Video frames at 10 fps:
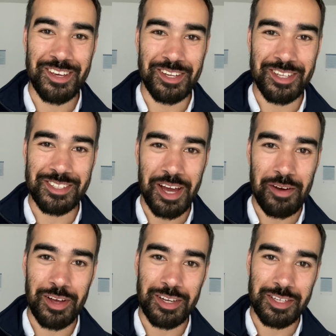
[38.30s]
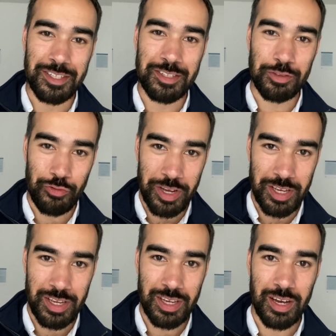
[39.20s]
need to have at least
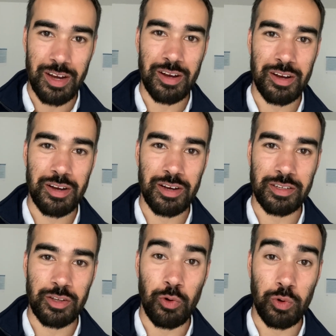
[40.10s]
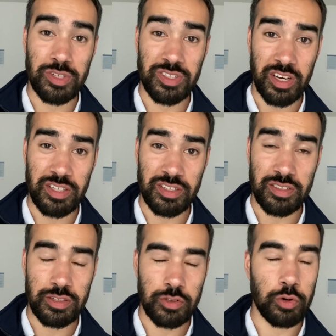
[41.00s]
three core
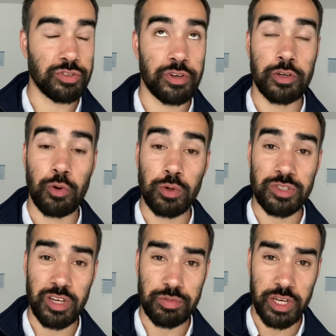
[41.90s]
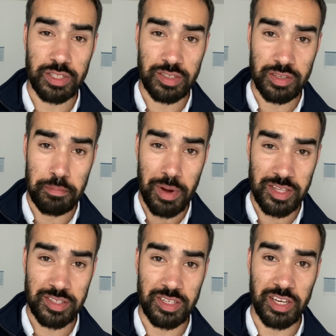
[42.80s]
subjects,
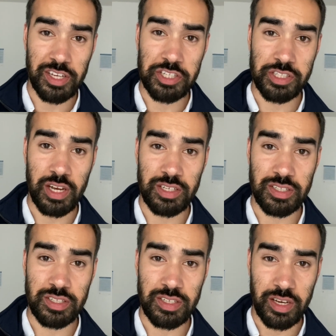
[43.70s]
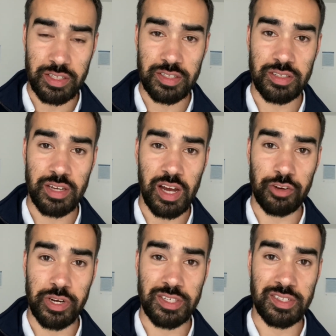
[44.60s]
maths, English, and science at
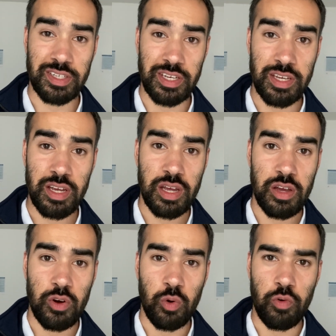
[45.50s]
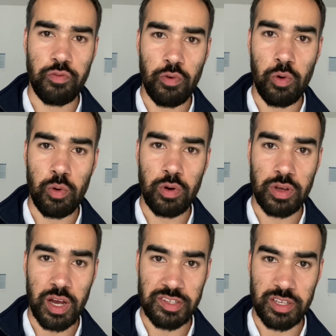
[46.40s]
grade C, or four
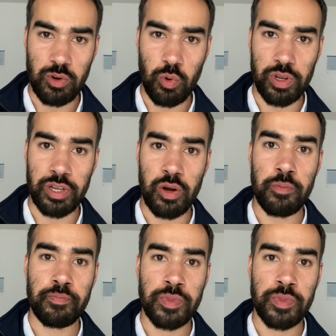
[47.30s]
as they call it now,